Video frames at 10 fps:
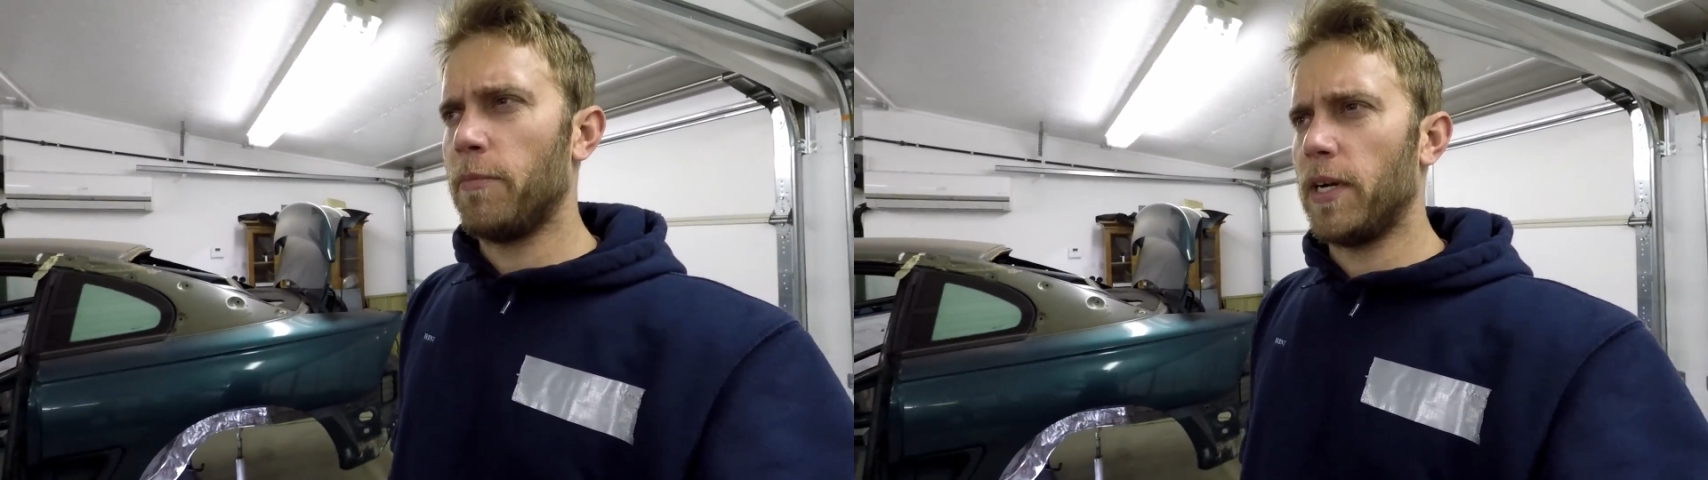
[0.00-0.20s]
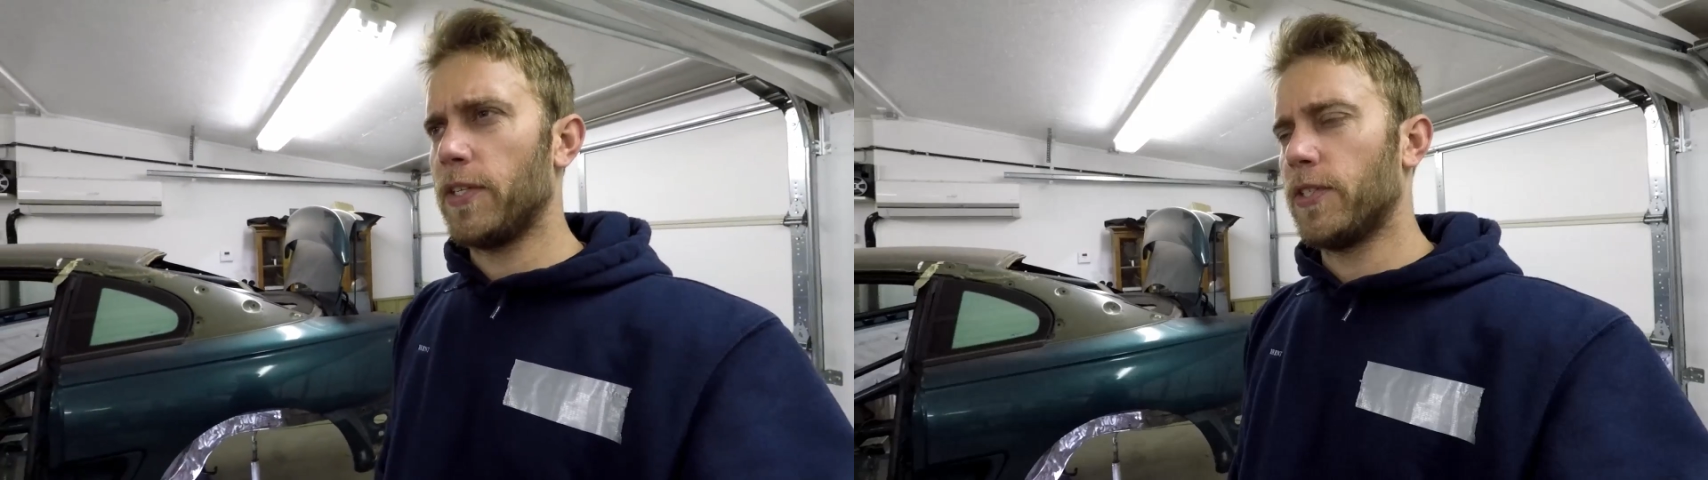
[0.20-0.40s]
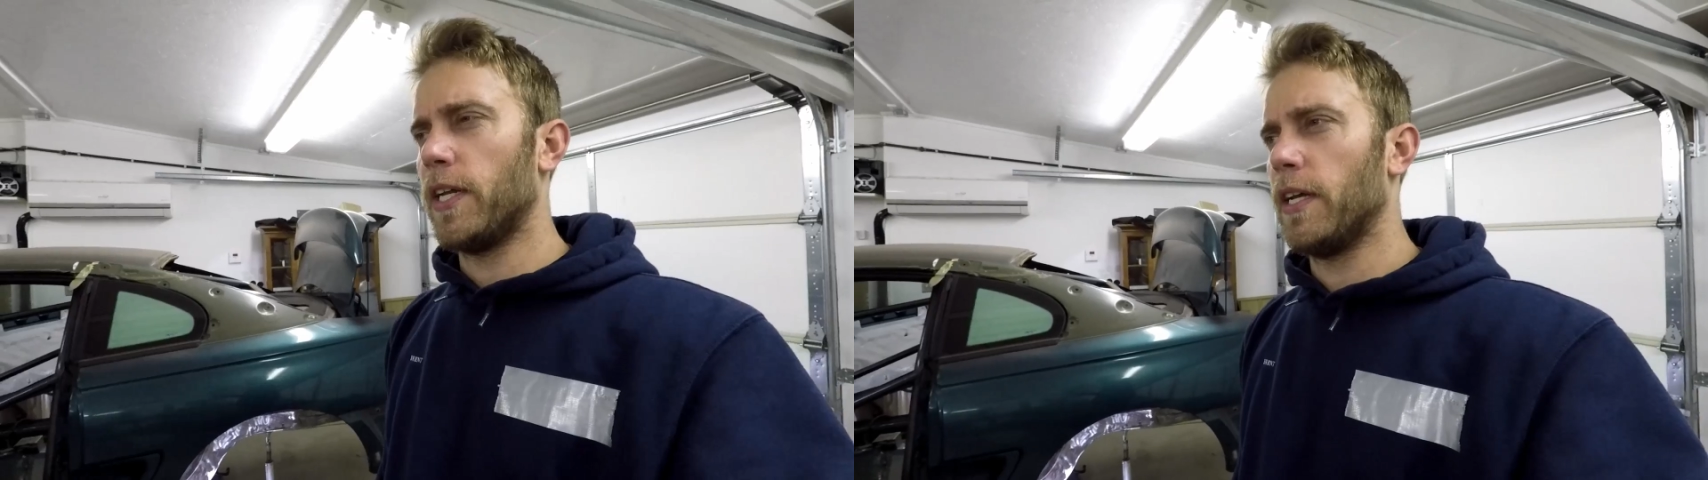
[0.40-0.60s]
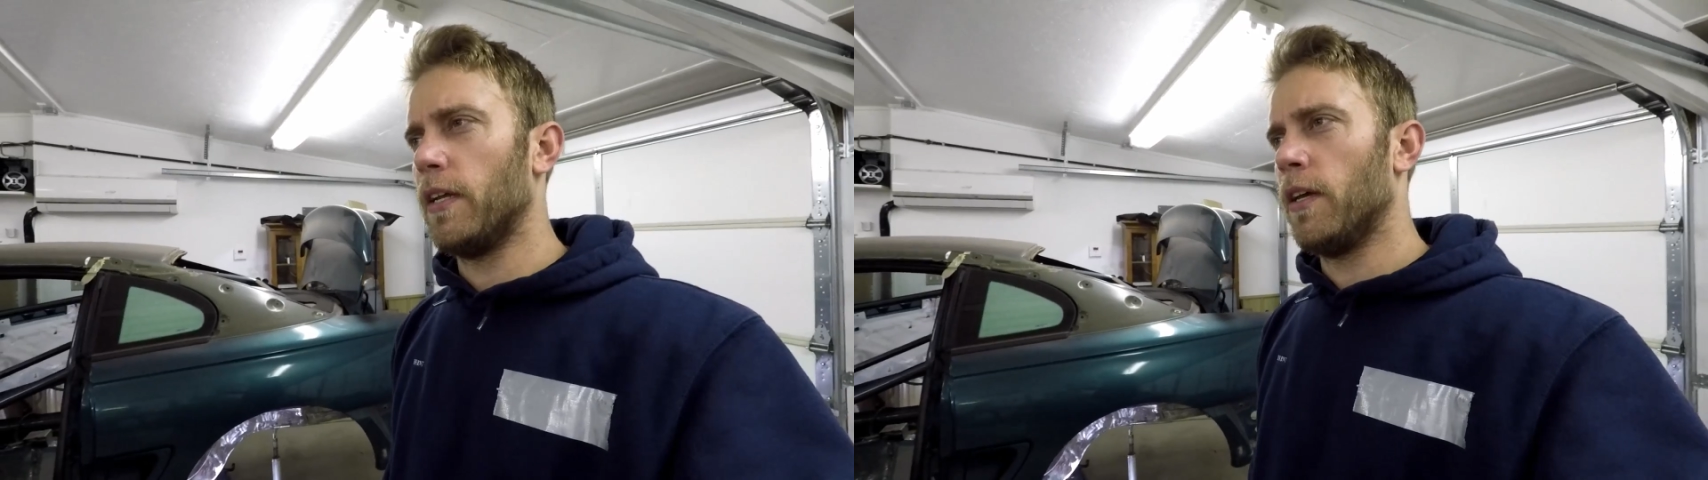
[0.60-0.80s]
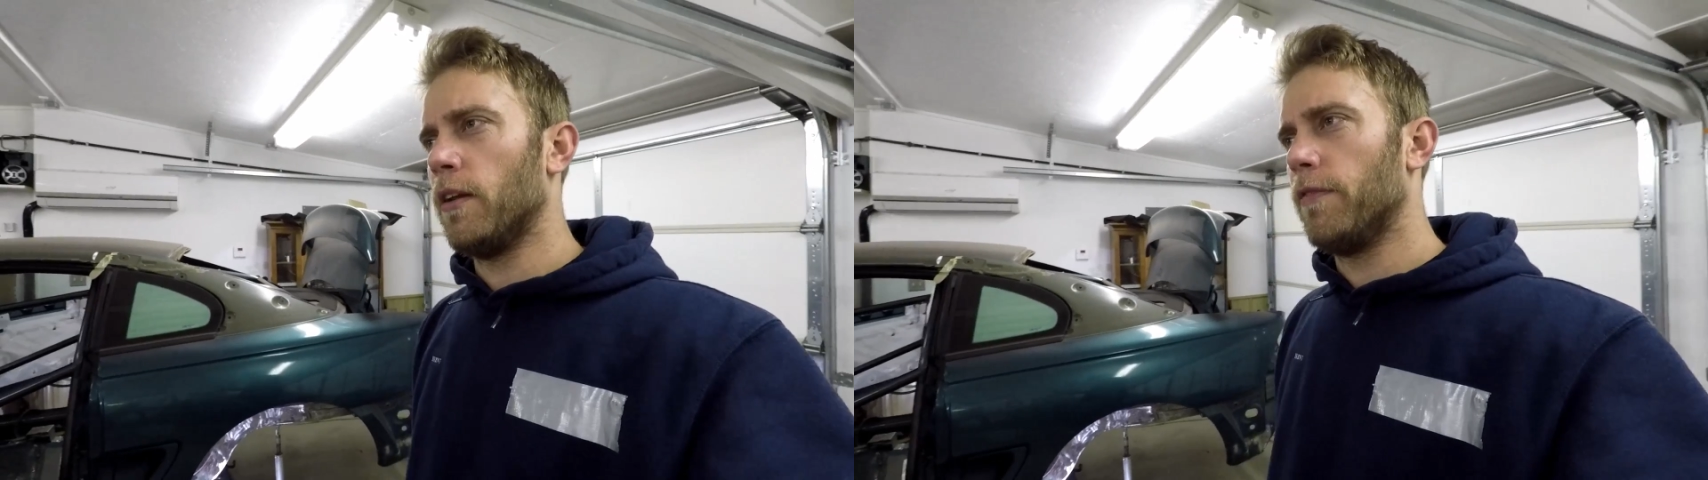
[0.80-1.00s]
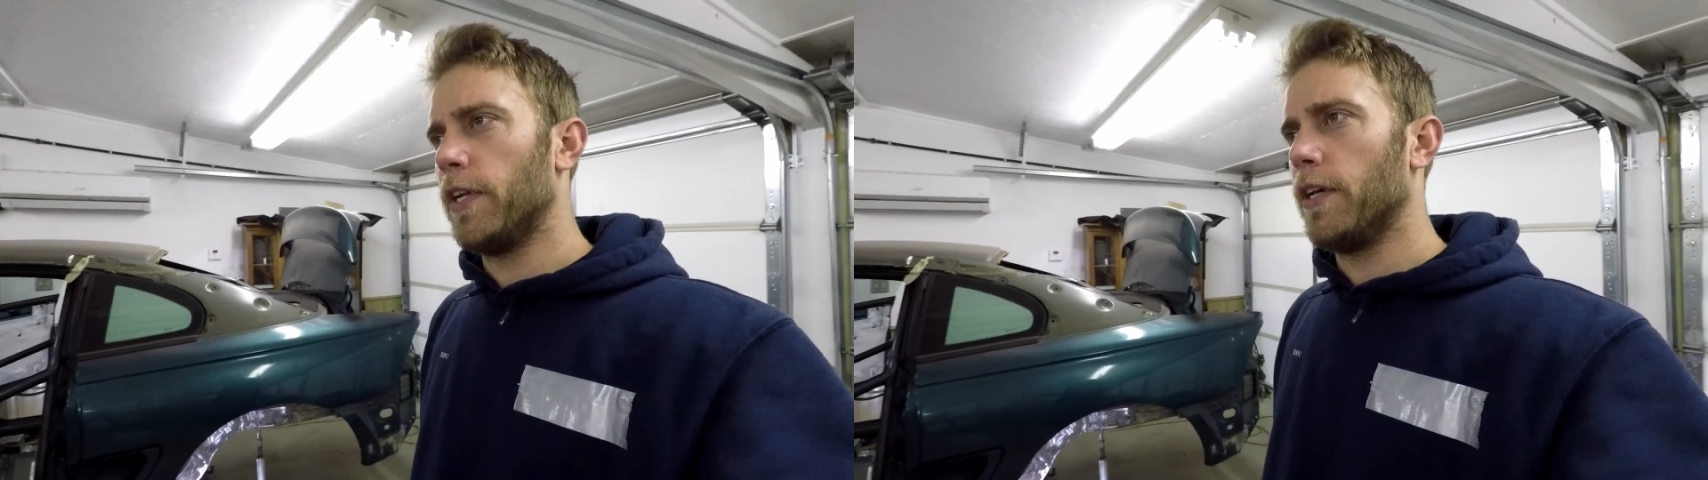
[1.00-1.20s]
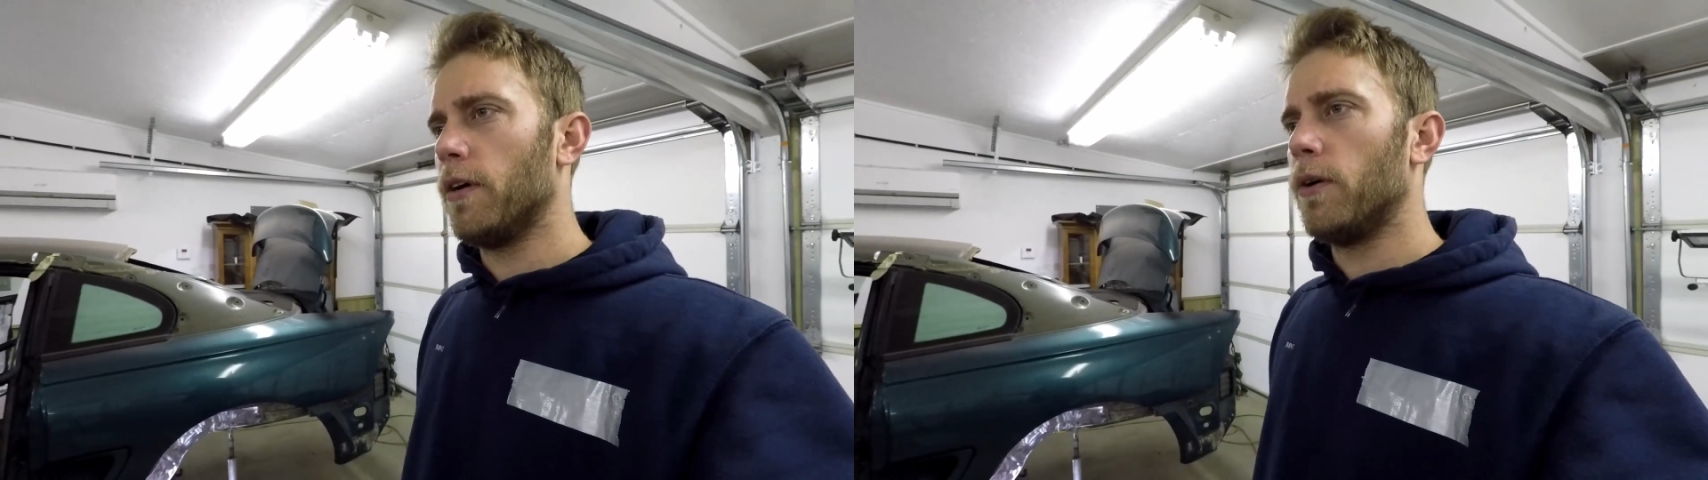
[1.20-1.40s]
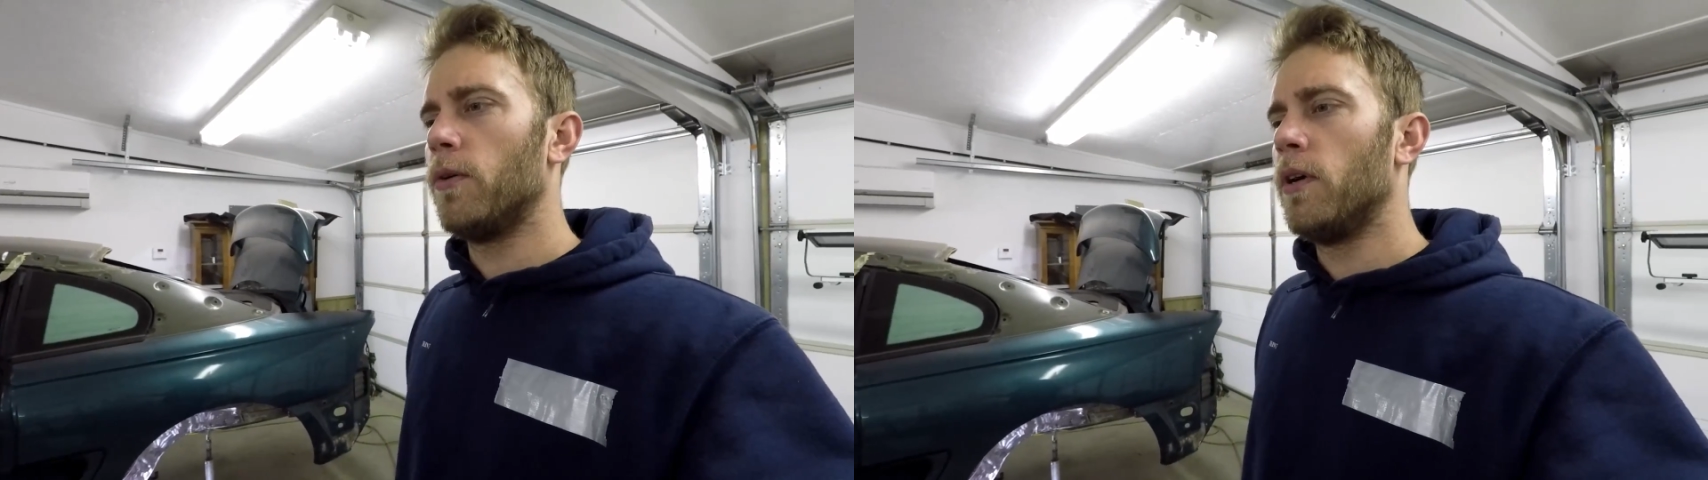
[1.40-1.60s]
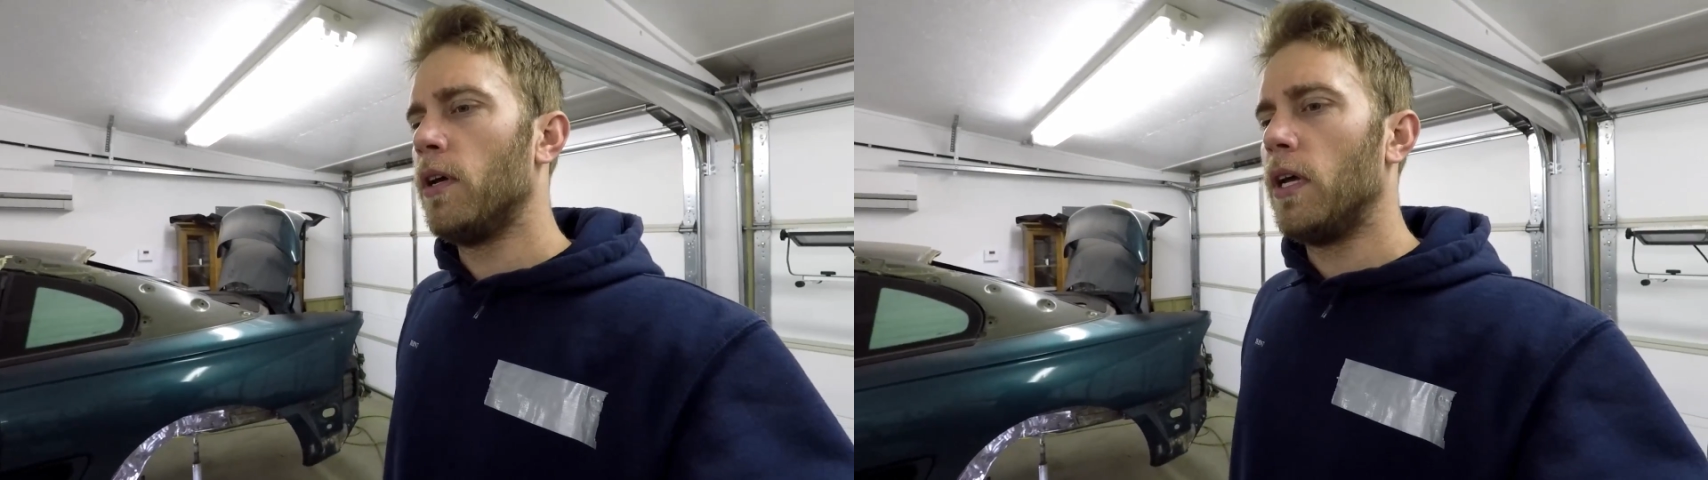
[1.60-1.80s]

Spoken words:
but I said it in a video.